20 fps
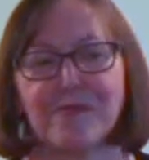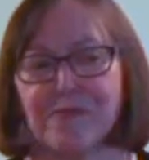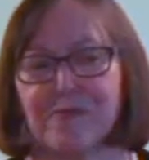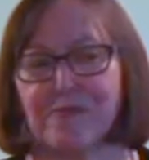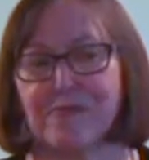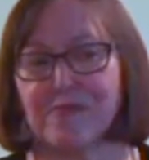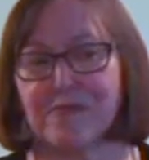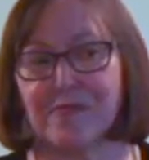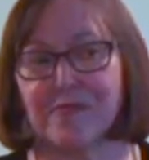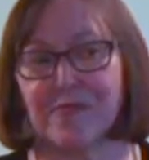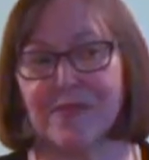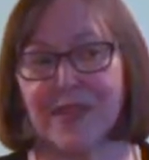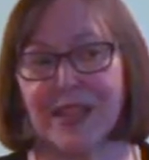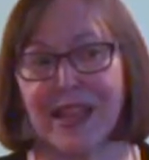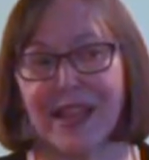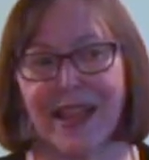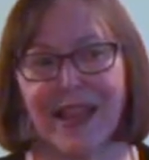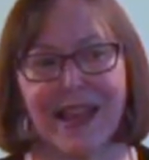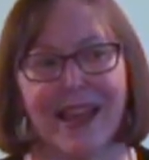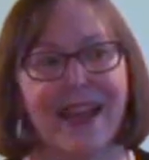Talking
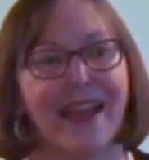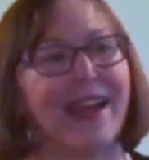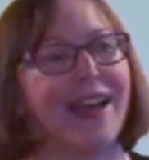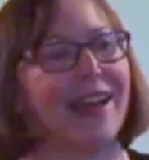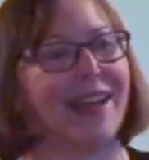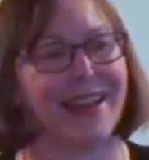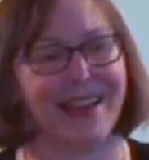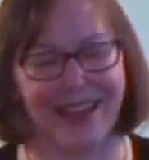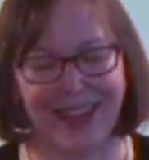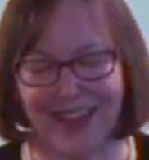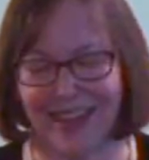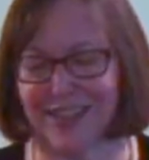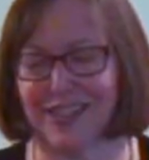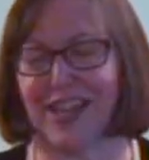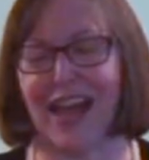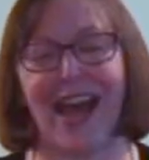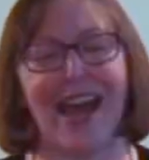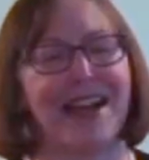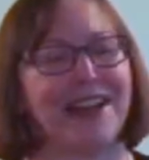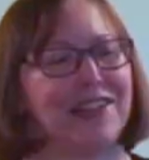too loudly. Right?
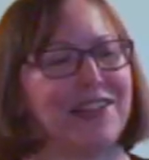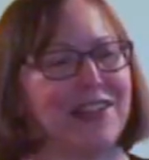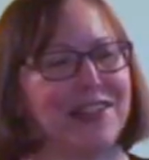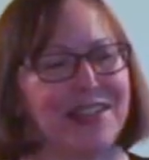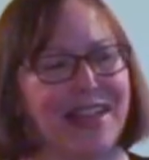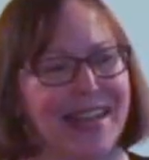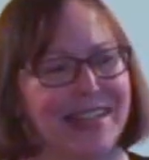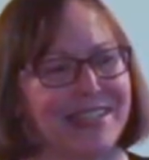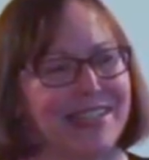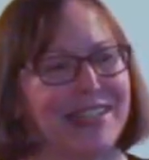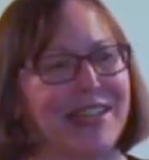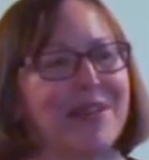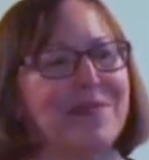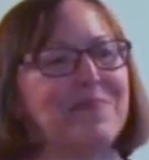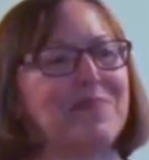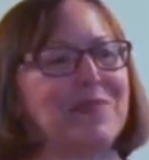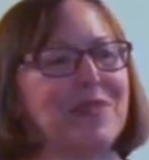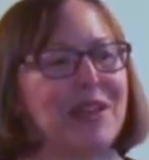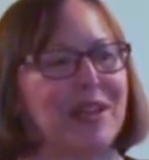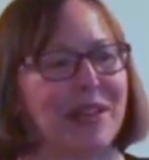Exactly, that's it.
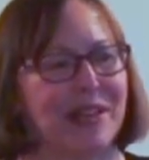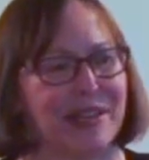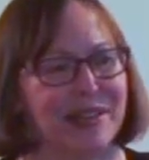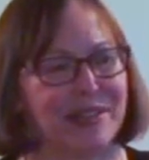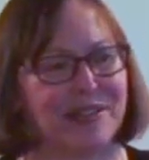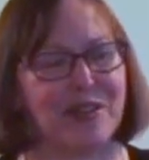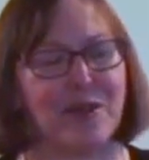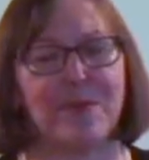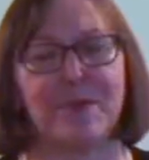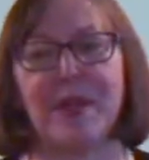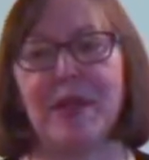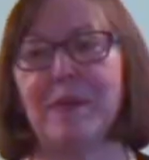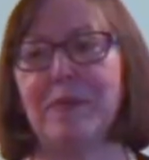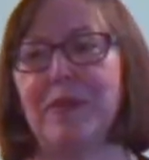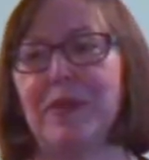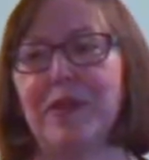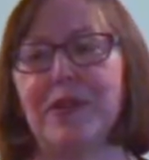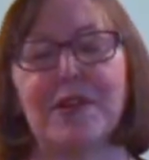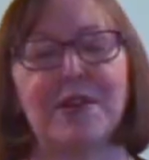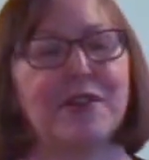So
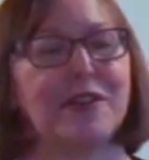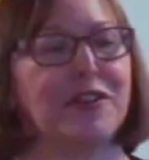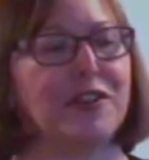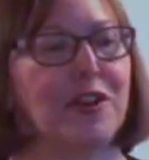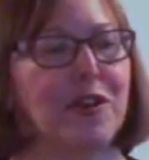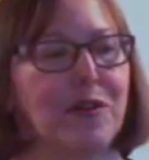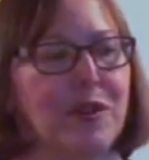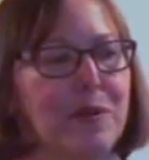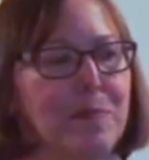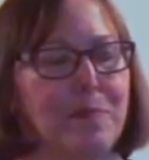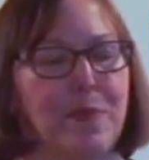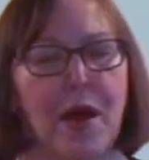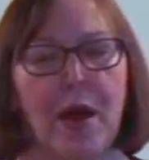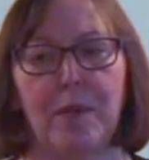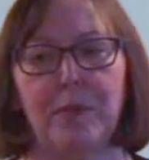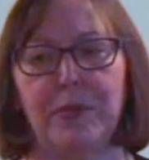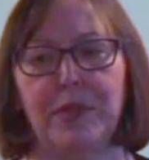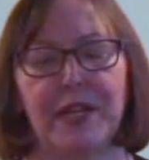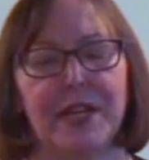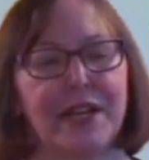people are, you know, in
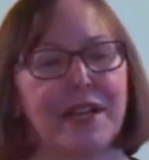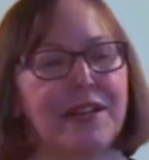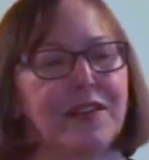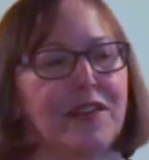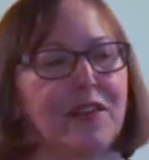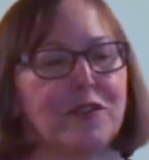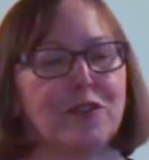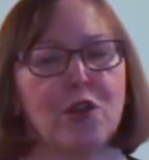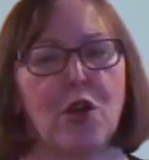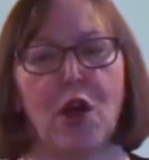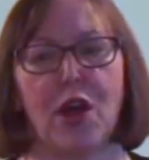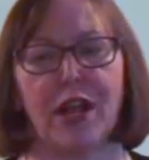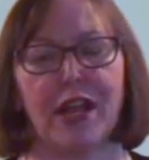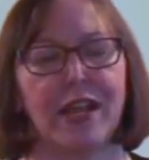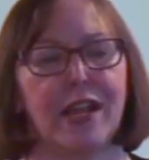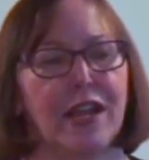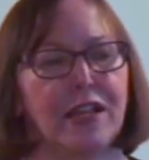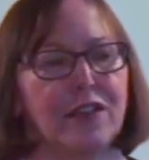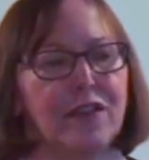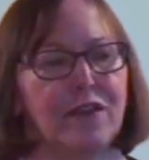public, they're
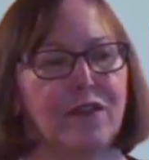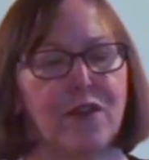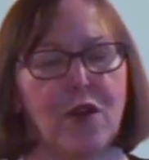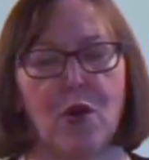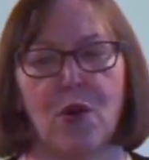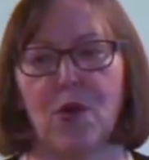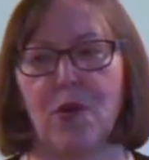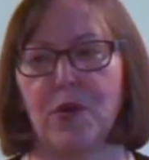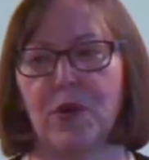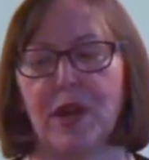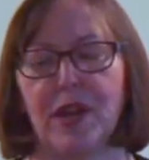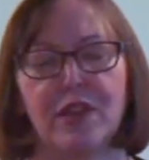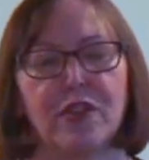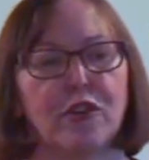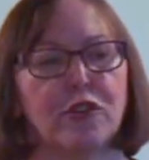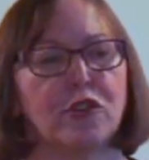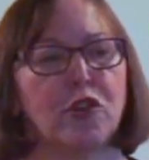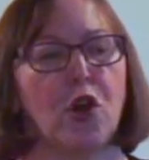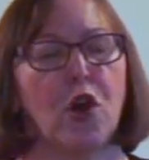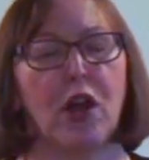talking on the phone,
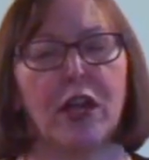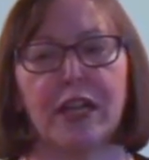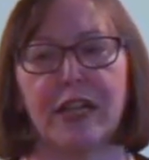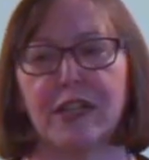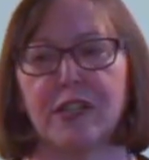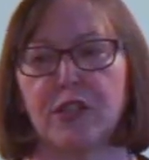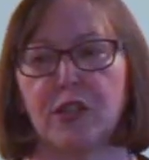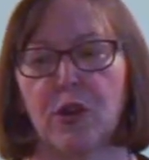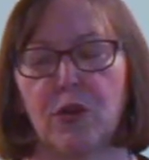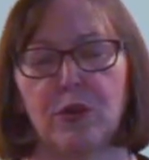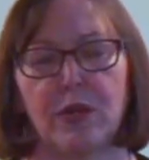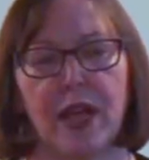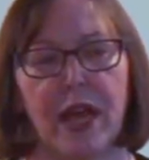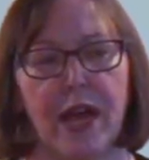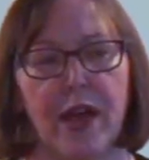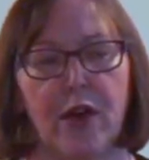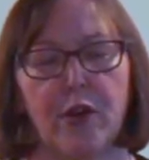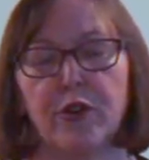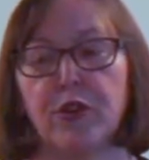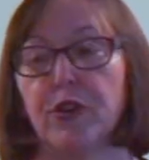they're talking so
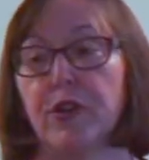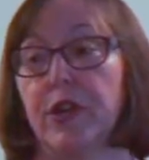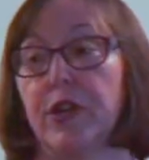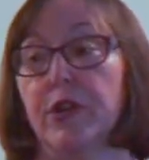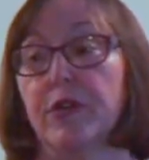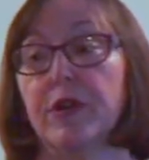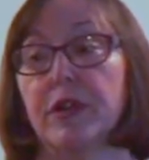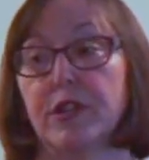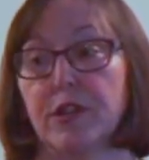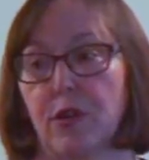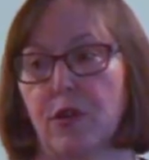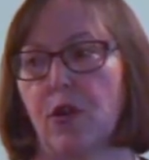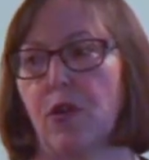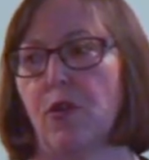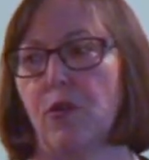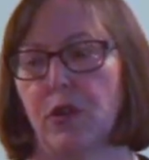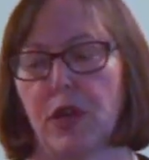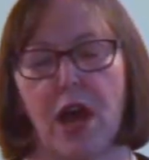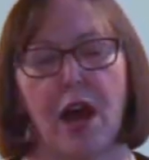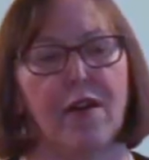loud, you're hearing their
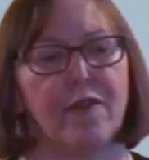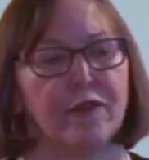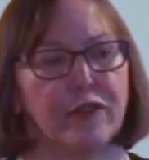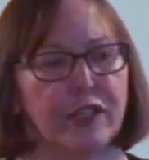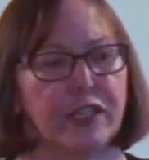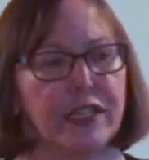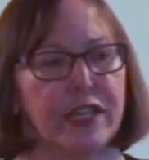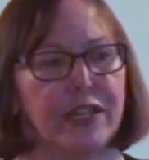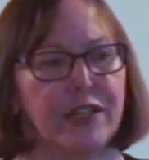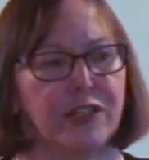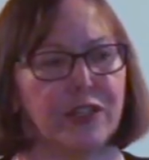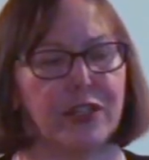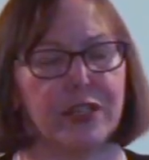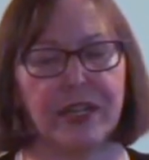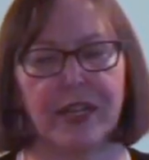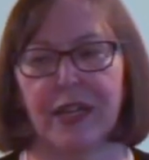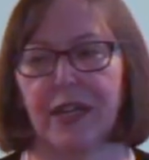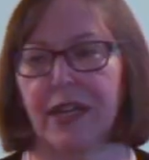whole conversation.